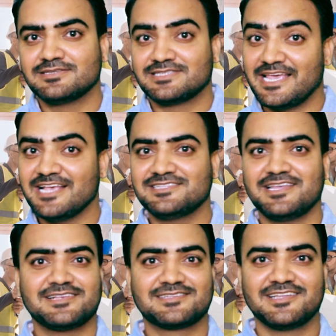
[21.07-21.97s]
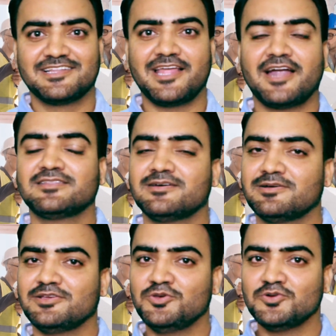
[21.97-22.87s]
says this, that
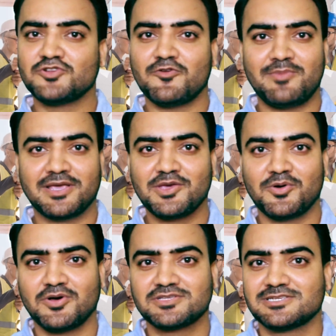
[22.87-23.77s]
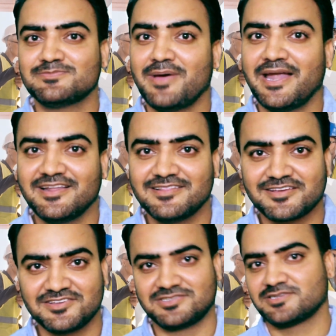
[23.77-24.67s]
the use of monkey hoist is banned in the
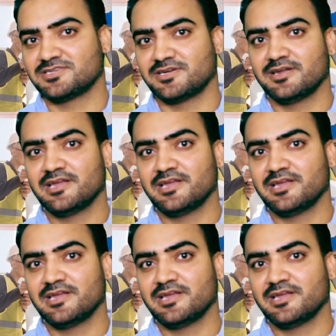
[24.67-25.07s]
construction.